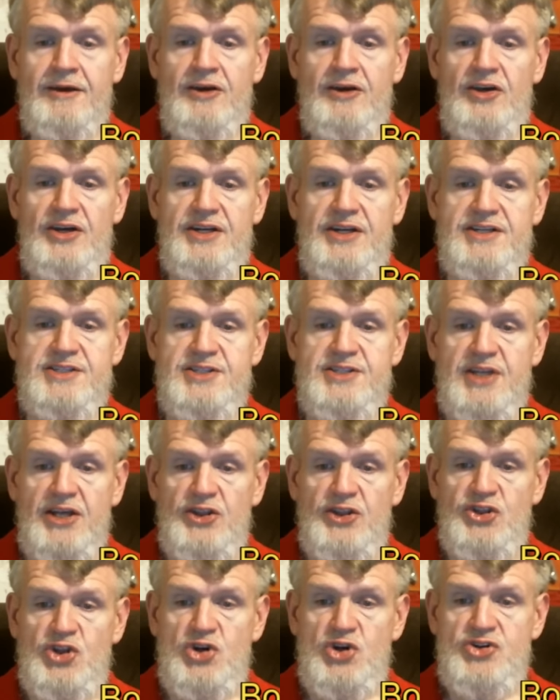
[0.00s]
It is
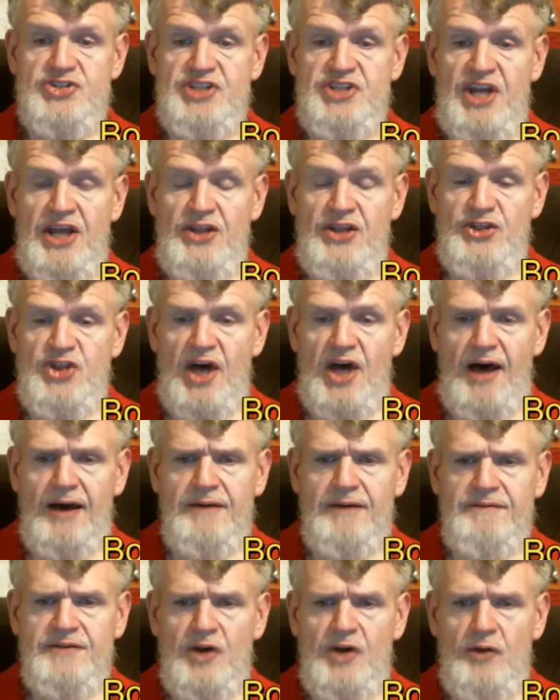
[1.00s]
the thirteenth
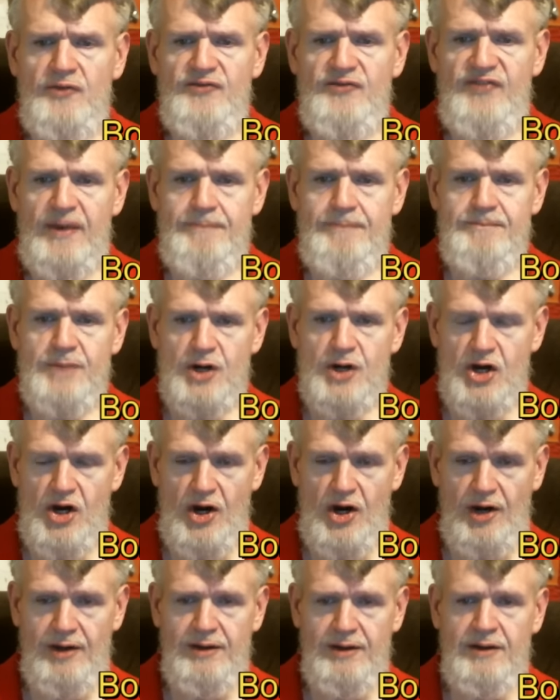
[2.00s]
of
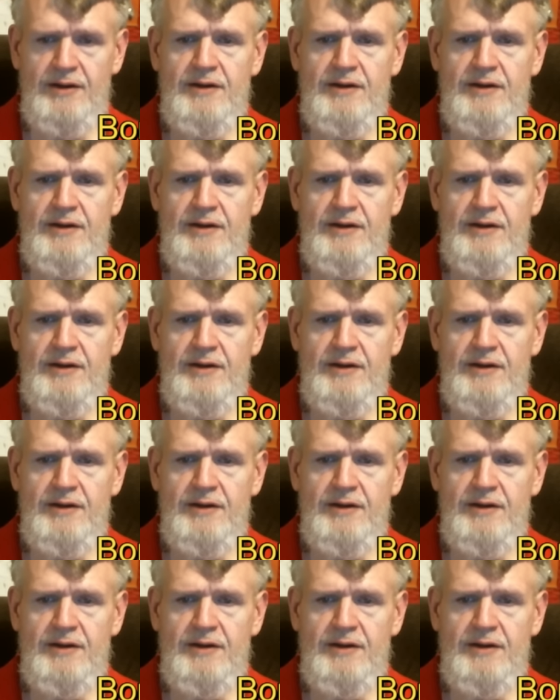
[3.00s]
November,